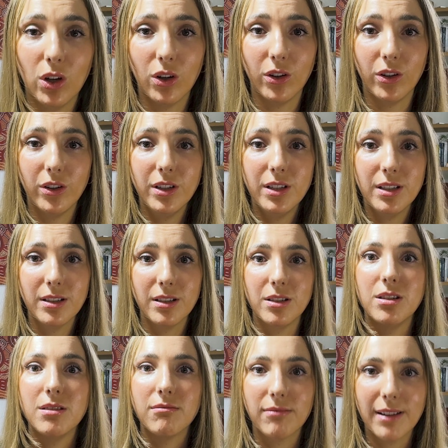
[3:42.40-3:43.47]
load
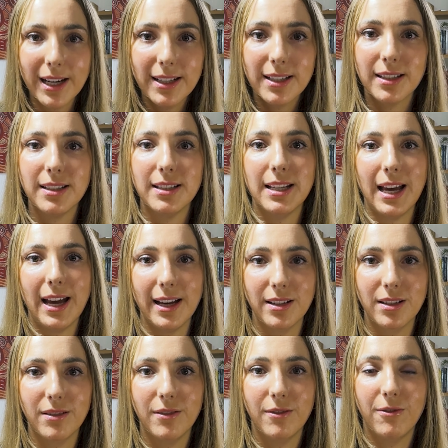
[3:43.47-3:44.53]
directed
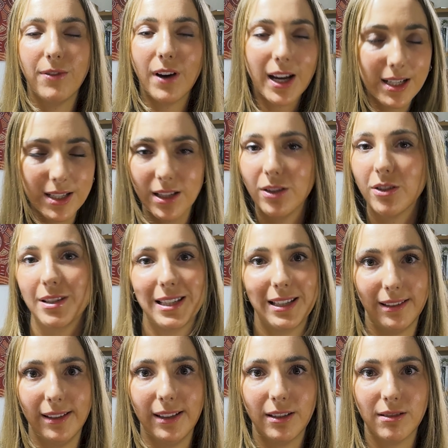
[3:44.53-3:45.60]
at finding those
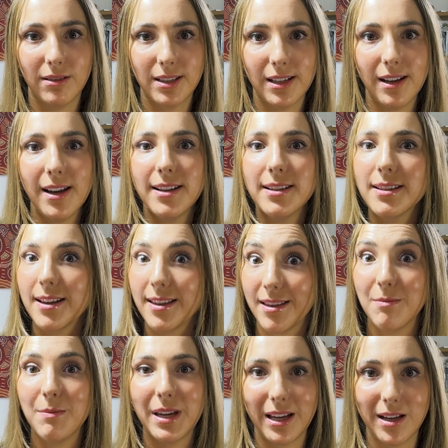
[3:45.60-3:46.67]
clinical signs
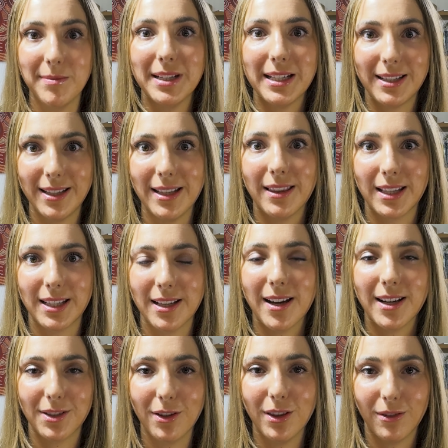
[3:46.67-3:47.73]
and then being able to
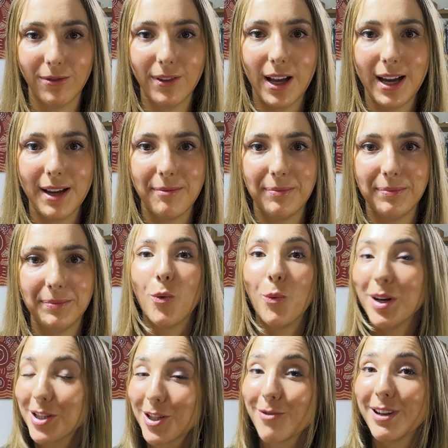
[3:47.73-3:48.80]
synthesize on the fly.
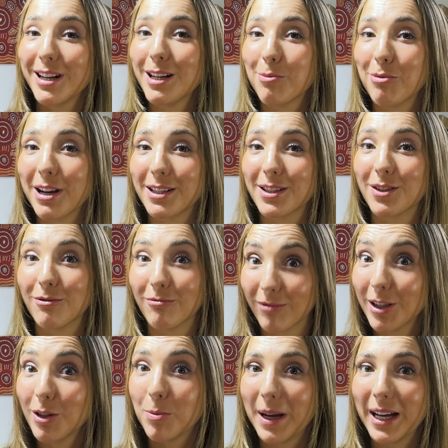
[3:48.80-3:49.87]
Once you're ready to practice on
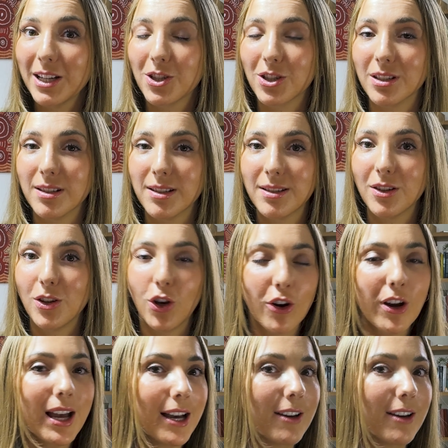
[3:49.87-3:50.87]
real patients, you don't